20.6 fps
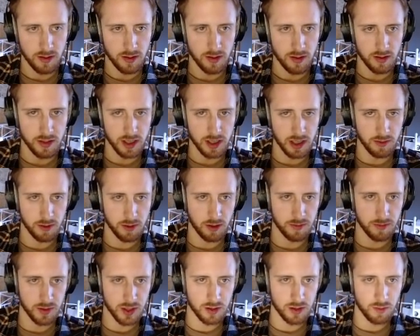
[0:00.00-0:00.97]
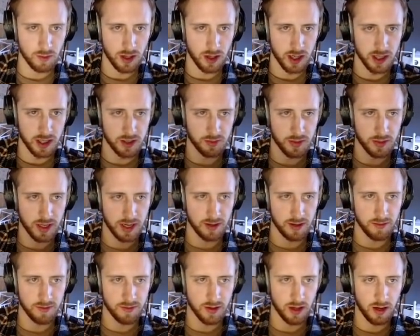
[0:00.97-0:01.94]
Team composition wise, we
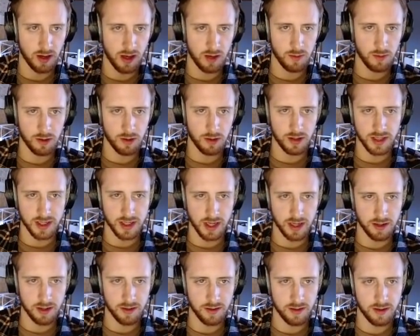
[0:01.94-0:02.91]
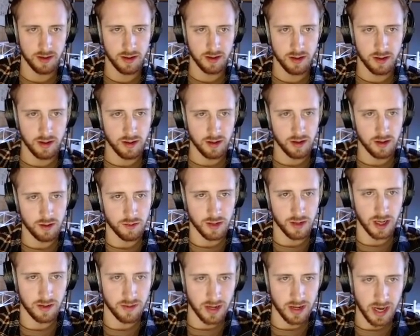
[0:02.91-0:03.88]
have Alarm on the Zen. We
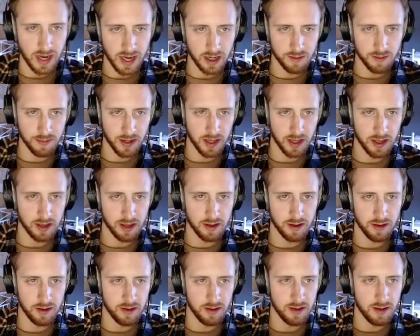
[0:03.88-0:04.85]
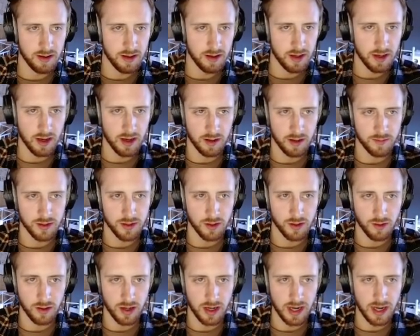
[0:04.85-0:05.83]
have an Ana player here.
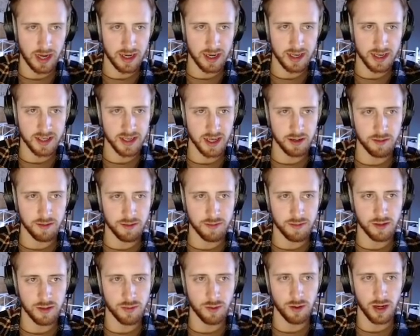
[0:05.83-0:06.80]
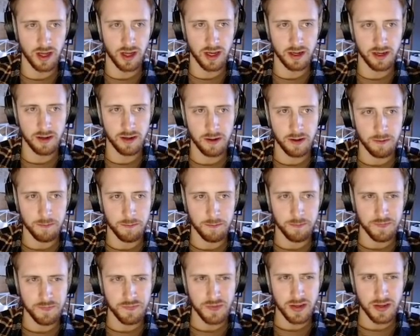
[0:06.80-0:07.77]
So Ana Zen support line.
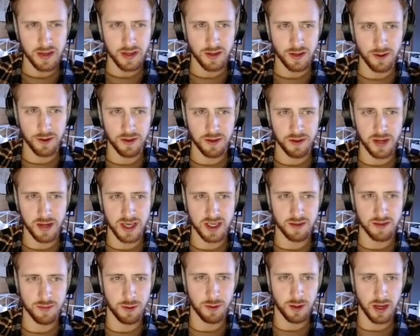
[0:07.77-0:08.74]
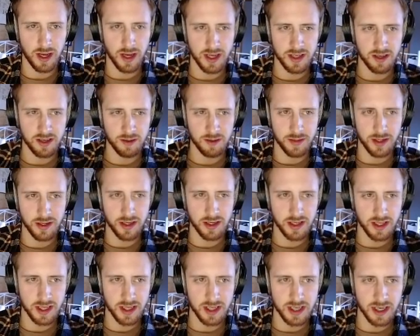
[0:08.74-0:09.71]
Not the best support line, so I'm
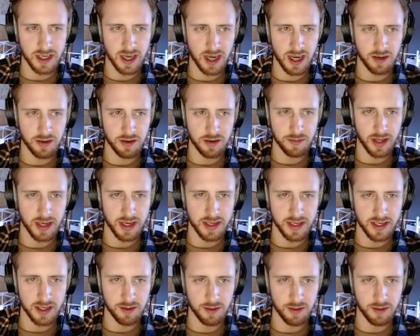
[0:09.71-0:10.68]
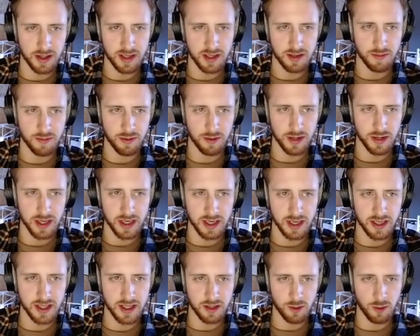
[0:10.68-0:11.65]
interested to see how he plays here with this support. It
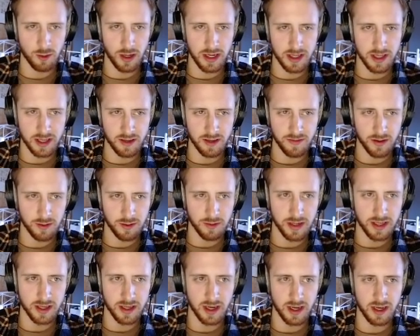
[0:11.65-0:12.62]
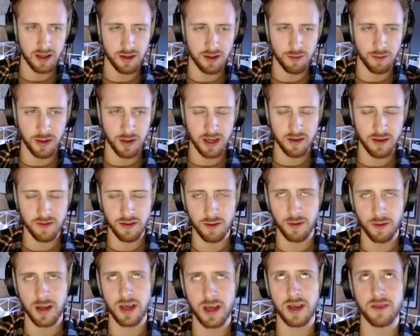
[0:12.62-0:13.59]
is quite difficult. The way
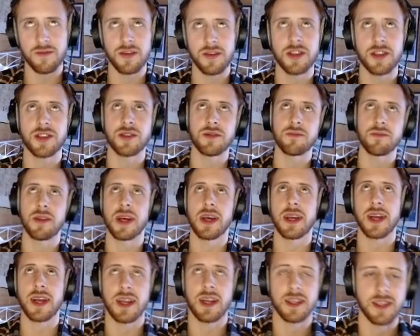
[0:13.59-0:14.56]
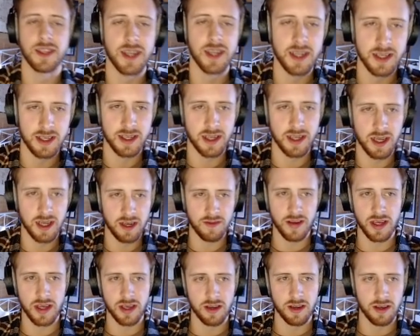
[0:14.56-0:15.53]
I envision playing Ana Zen is it's kind of
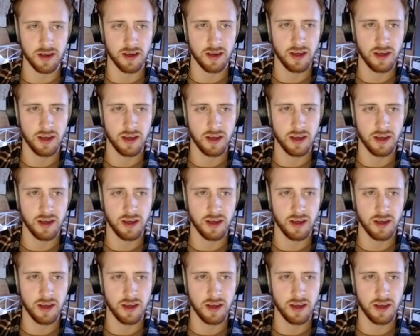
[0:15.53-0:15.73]
like a